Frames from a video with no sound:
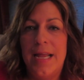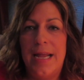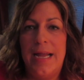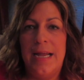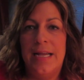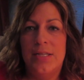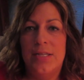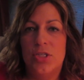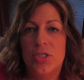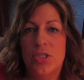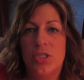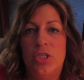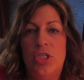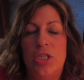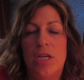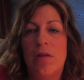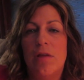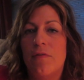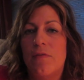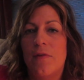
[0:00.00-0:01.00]
and just
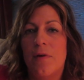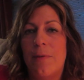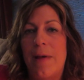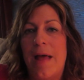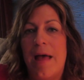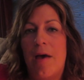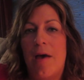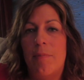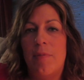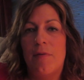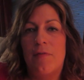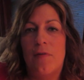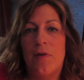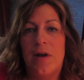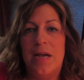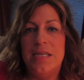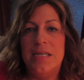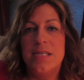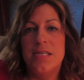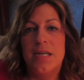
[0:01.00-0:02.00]
chill for a while
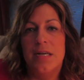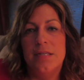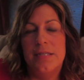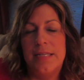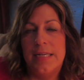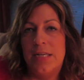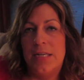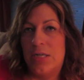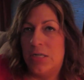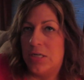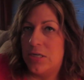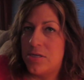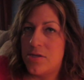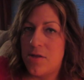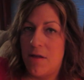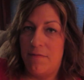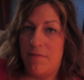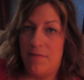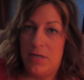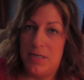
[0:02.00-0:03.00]
before I start dinner,
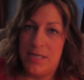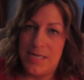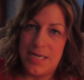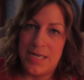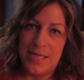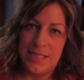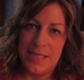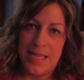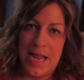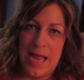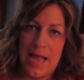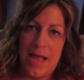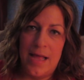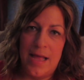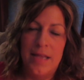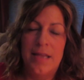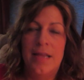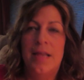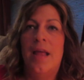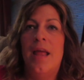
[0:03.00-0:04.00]
so I've already done
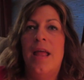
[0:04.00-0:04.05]
that.